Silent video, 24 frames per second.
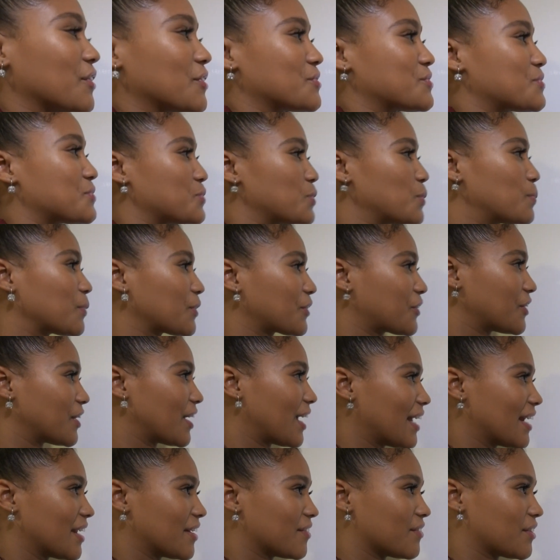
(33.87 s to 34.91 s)
you're super
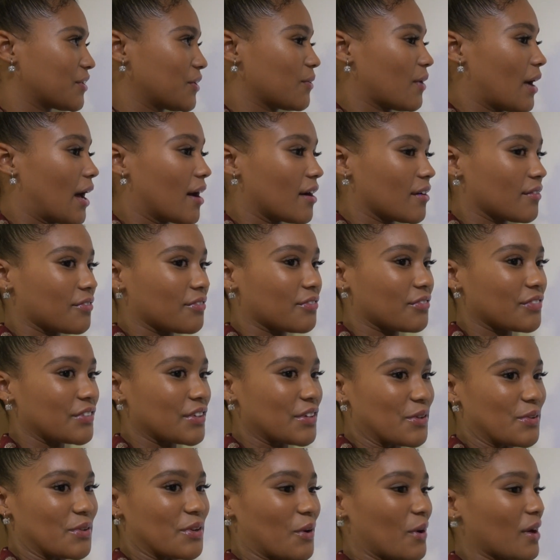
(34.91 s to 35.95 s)
creative and you have,
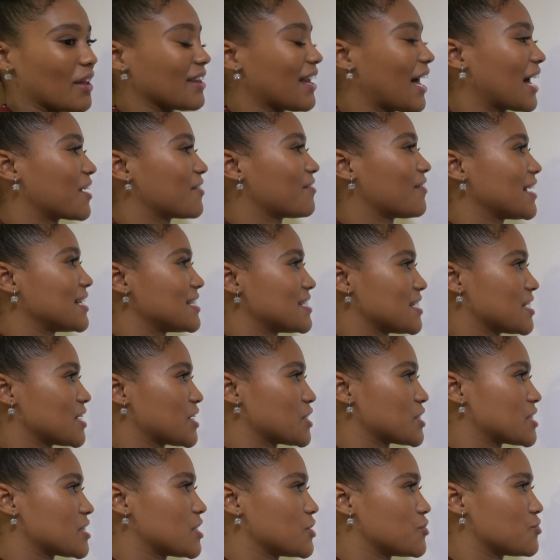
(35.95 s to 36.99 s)
you know, a lot of
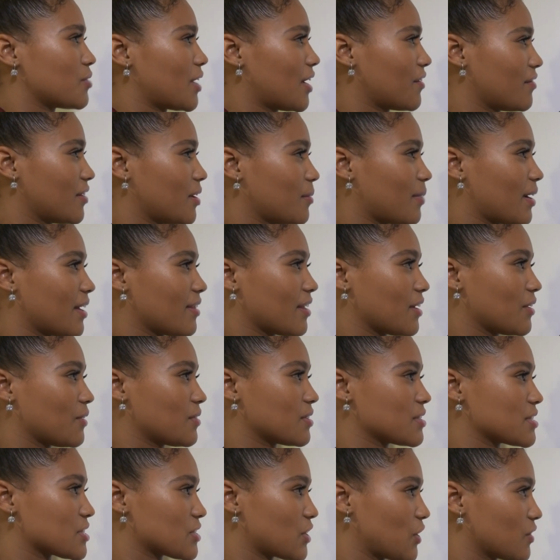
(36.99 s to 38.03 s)
ideas. Did you have anybody that you
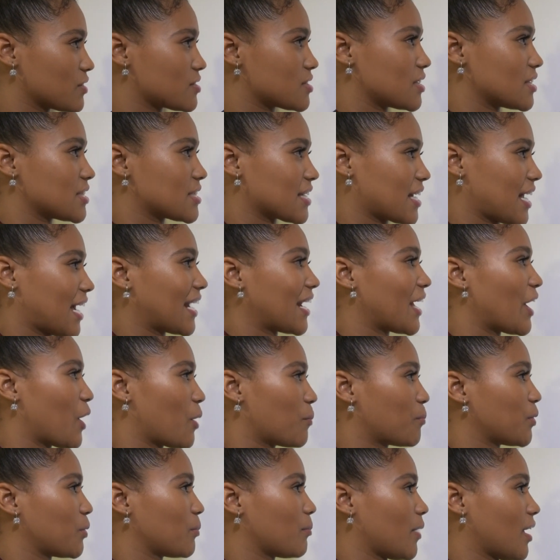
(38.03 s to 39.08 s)
consulted to kind of
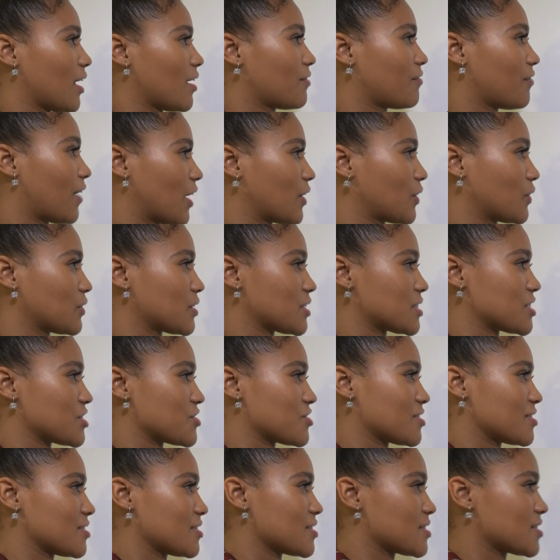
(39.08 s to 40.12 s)
help you make final
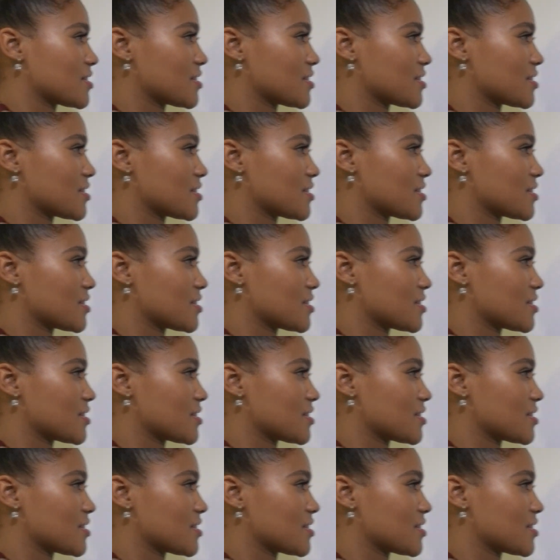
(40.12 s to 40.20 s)
decisions?